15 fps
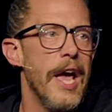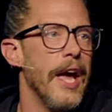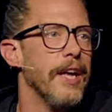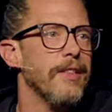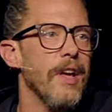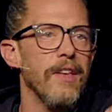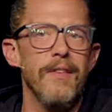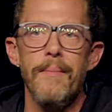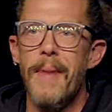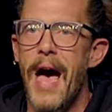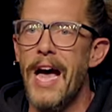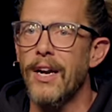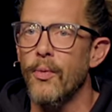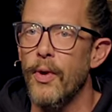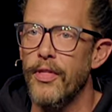It doesn't
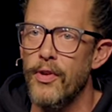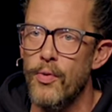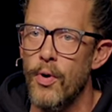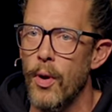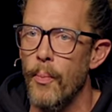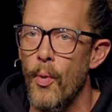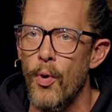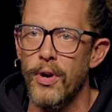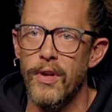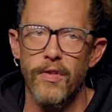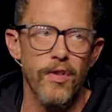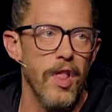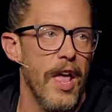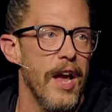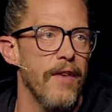matter whether you were born a
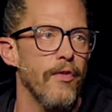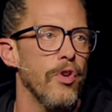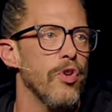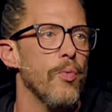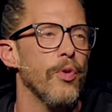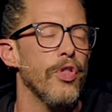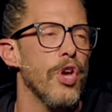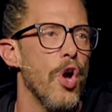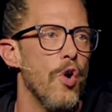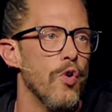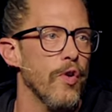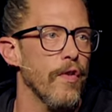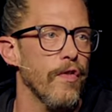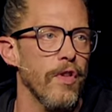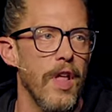slave or you were the
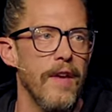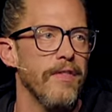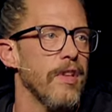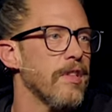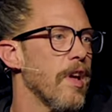owner of slaves.